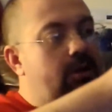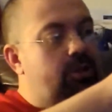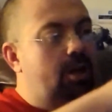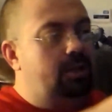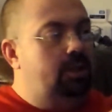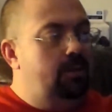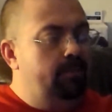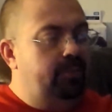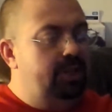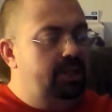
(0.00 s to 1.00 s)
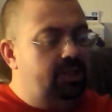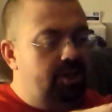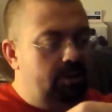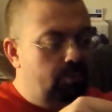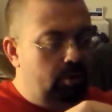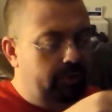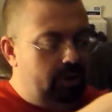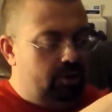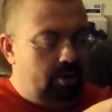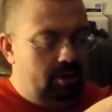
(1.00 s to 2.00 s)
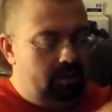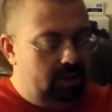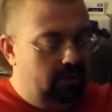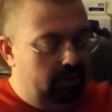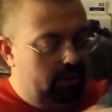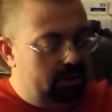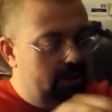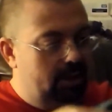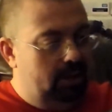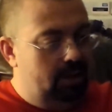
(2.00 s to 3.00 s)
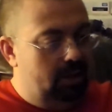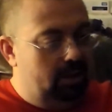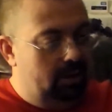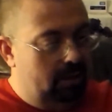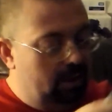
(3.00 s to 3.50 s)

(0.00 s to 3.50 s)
It's a DC movie shirt. Definitely digging that.